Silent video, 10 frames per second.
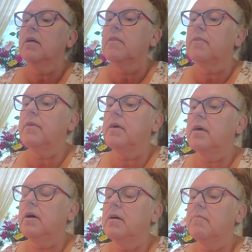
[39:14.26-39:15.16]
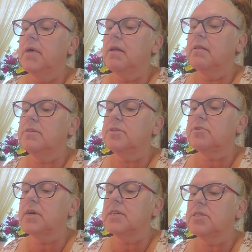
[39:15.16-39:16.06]
The
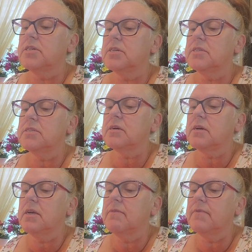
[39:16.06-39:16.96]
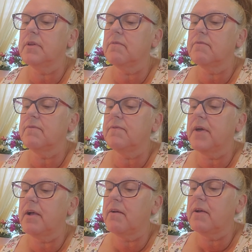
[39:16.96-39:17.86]
illustrations are even
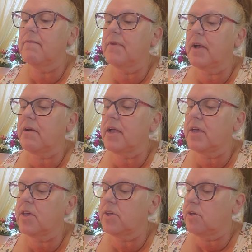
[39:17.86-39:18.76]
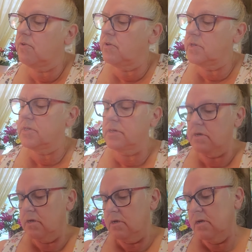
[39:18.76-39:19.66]
very, very cute.
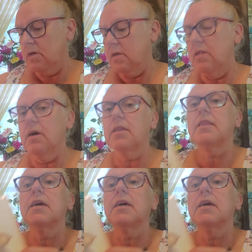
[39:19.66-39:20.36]
Look at the